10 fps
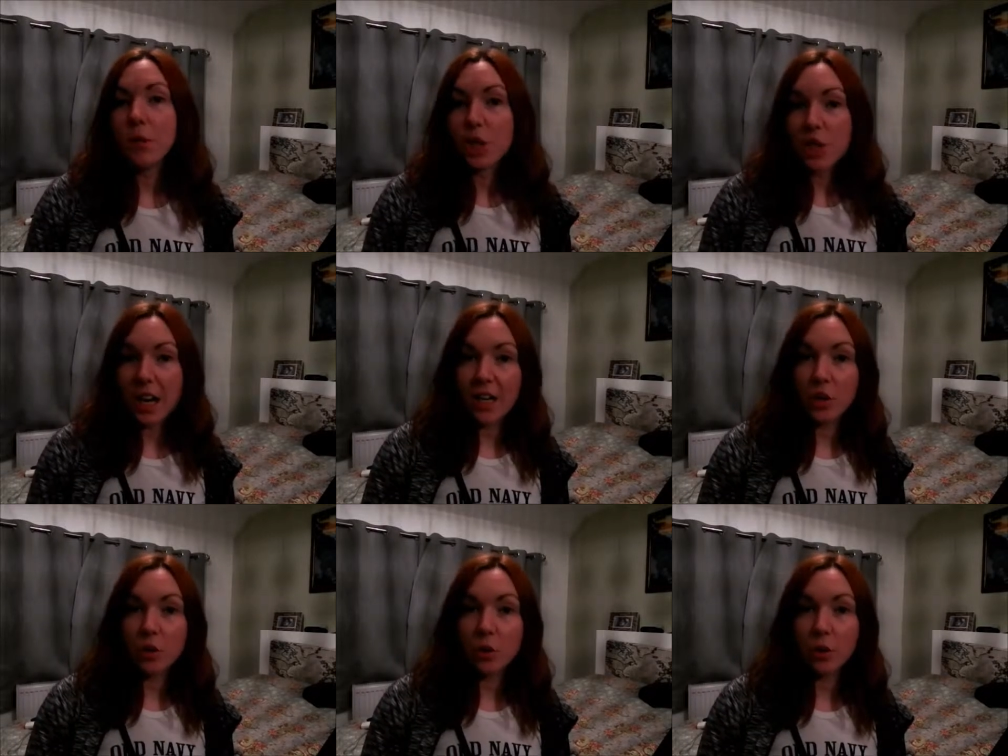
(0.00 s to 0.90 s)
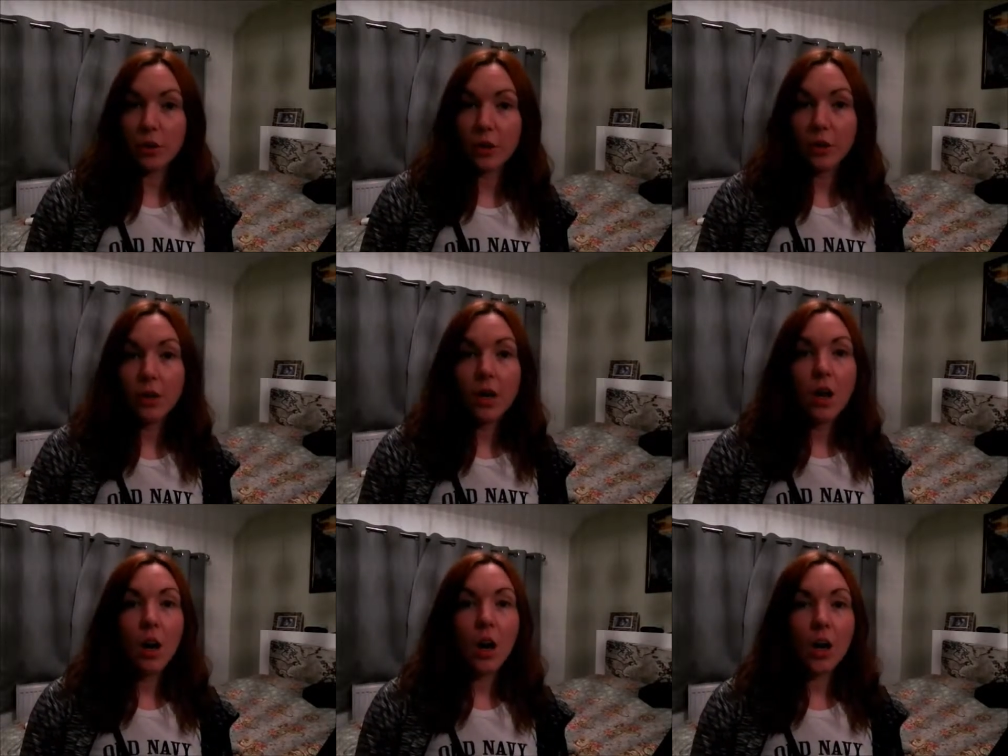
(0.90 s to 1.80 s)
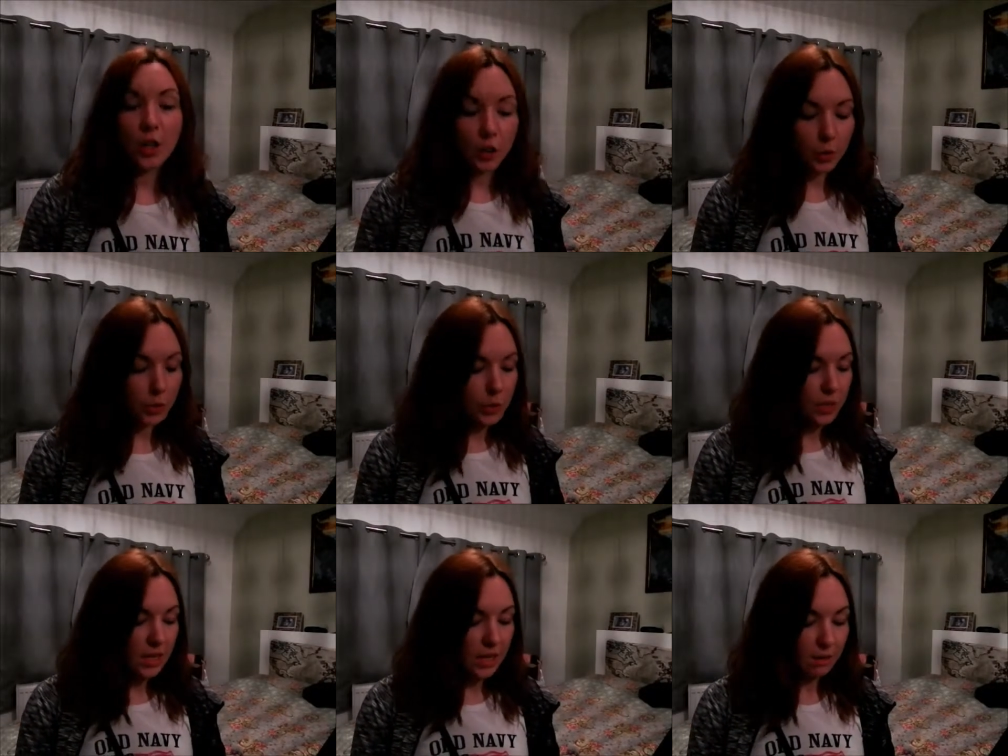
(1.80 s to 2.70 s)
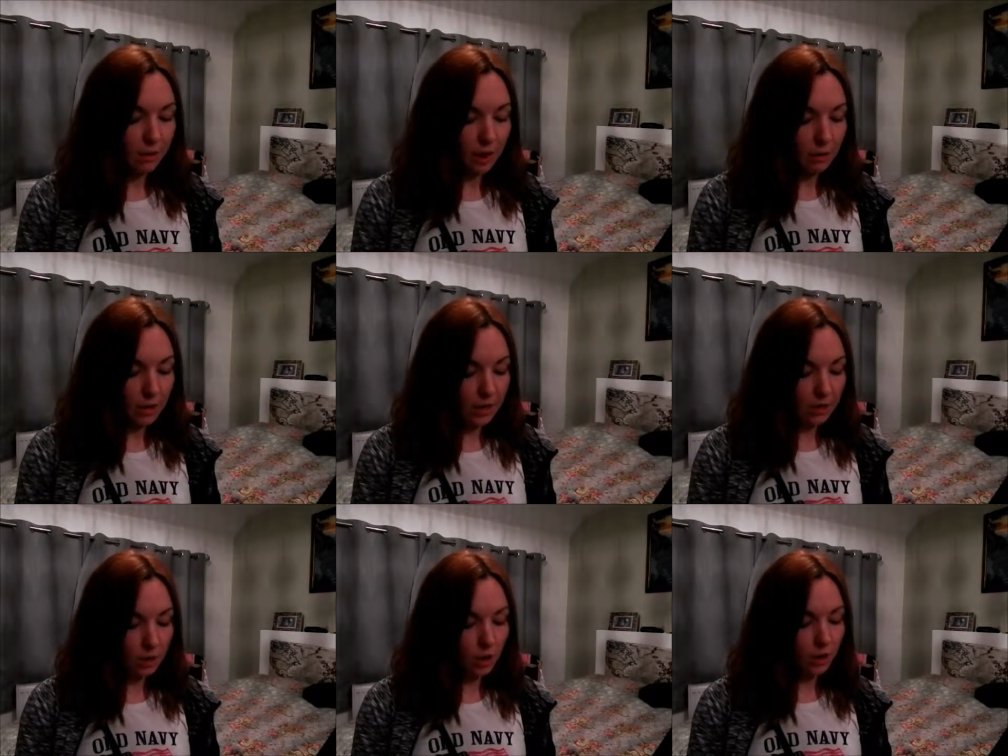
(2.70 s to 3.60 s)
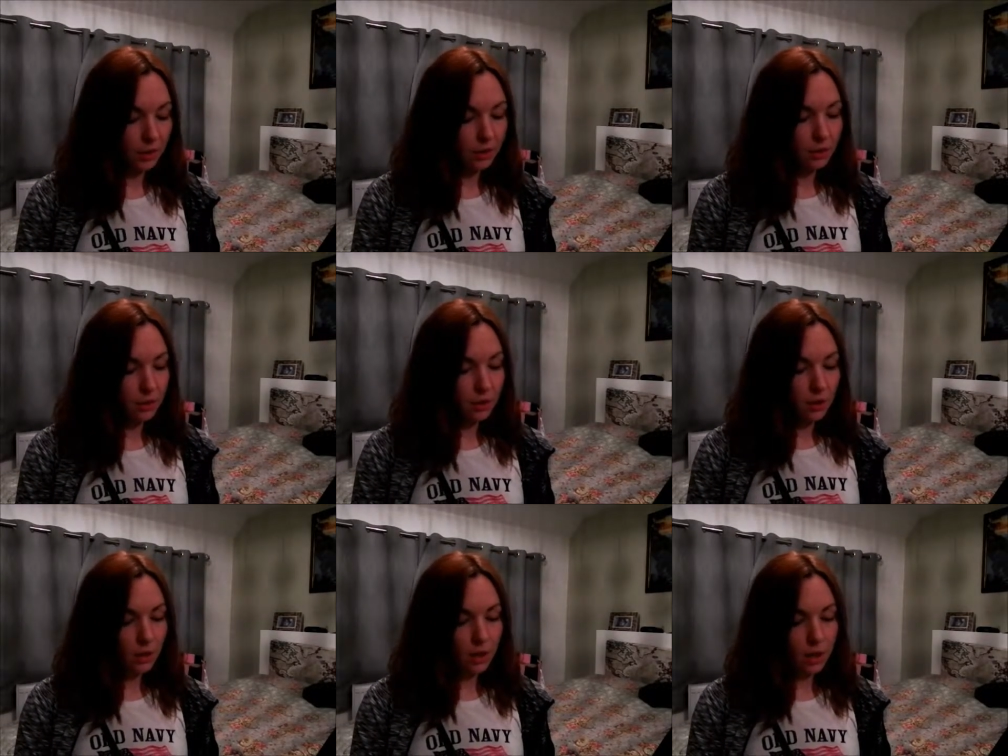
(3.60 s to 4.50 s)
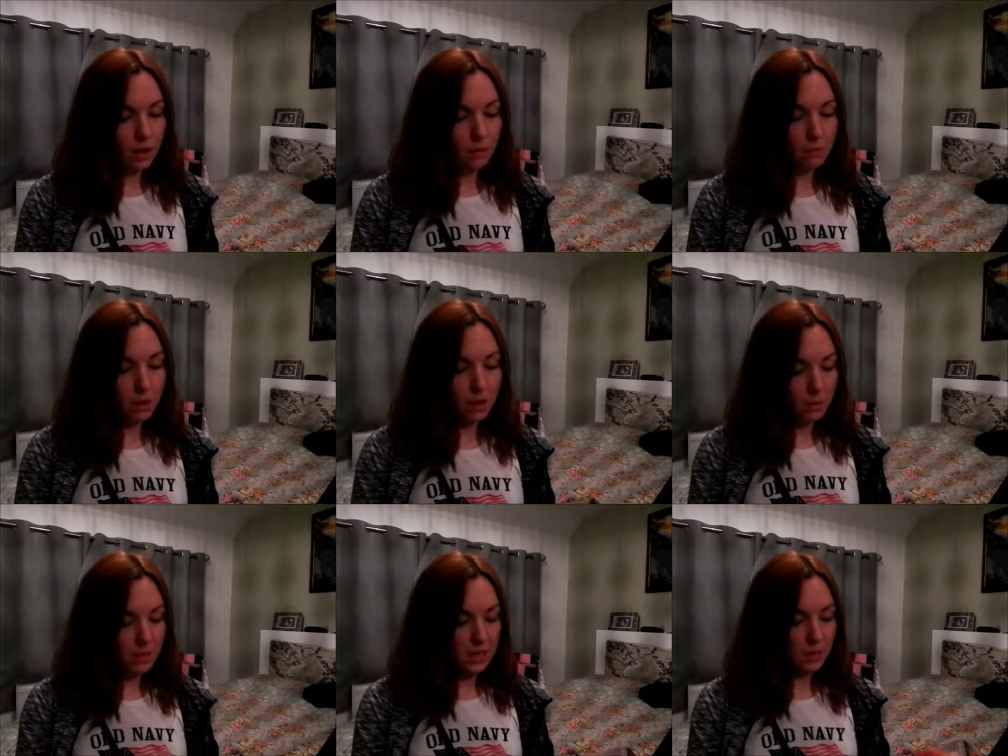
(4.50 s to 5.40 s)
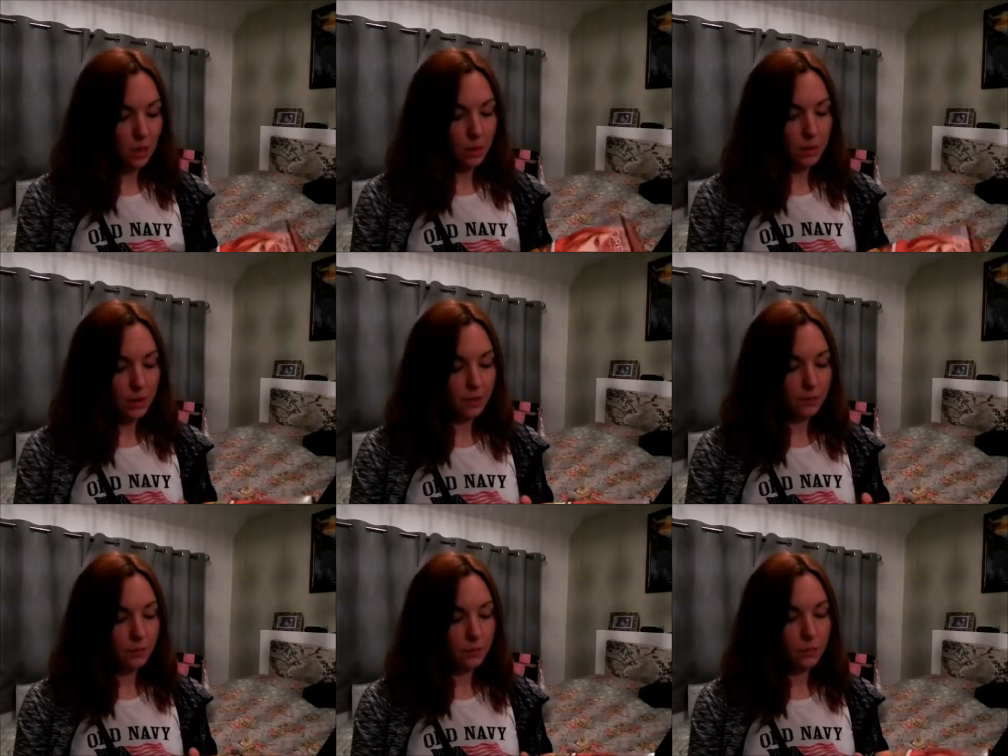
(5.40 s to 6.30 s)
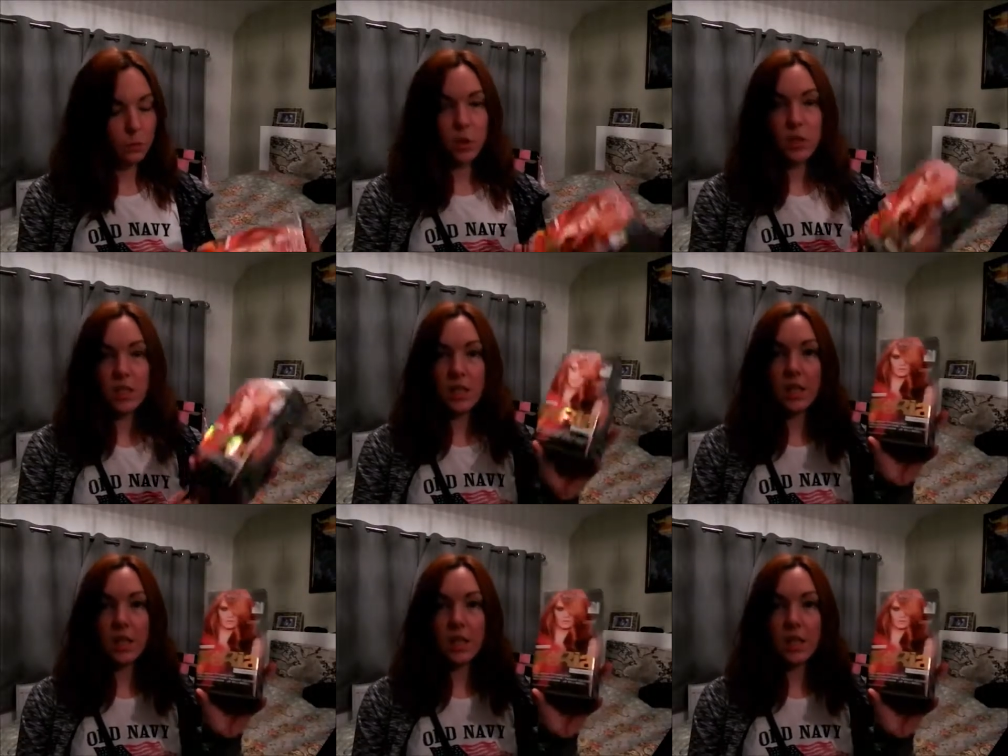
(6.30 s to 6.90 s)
my ginger hair tutorial, I used the Feria dye, Mango Intense Copper, which is